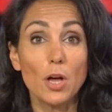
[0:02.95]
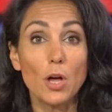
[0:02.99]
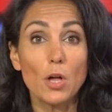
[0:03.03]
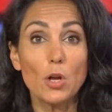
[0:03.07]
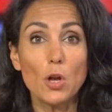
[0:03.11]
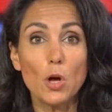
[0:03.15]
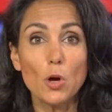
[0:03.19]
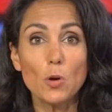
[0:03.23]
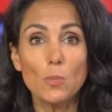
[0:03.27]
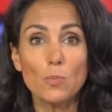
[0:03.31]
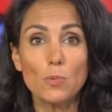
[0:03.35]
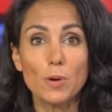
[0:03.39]

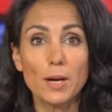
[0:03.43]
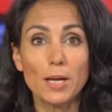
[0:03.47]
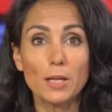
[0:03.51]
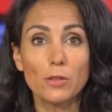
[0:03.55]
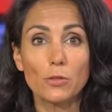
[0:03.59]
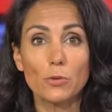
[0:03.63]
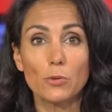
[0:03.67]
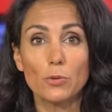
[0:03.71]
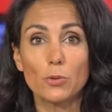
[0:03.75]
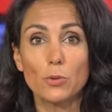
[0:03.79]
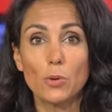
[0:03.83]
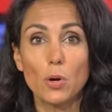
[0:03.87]
no
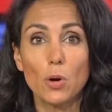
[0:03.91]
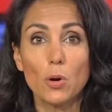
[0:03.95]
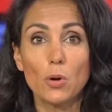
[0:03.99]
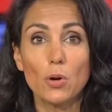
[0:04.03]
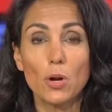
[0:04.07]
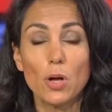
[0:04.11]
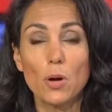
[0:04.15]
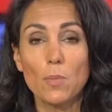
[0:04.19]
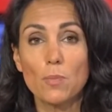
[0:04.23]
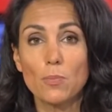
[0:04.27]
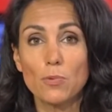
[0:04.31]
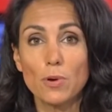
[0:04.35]
breakthrough
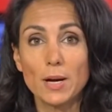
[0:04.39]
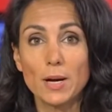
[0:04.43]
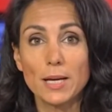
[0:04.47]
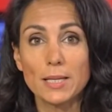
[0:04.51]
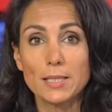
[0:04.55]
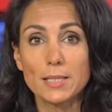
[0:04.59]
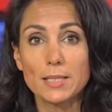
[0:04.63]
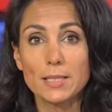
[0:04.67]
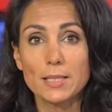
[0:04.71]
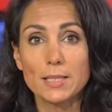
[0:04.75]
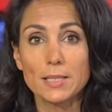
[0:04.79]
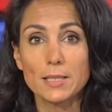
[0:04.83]
on a
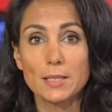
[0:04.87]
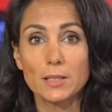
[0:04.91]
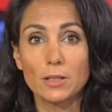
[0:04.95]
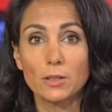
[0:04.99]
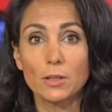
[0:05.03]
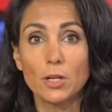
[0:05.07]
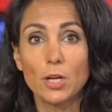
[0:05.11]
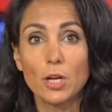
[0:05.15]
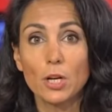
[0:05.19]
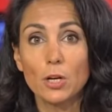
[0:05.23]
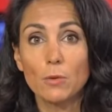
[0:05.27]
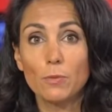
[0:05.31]
Brexit
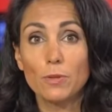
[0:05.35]
deal.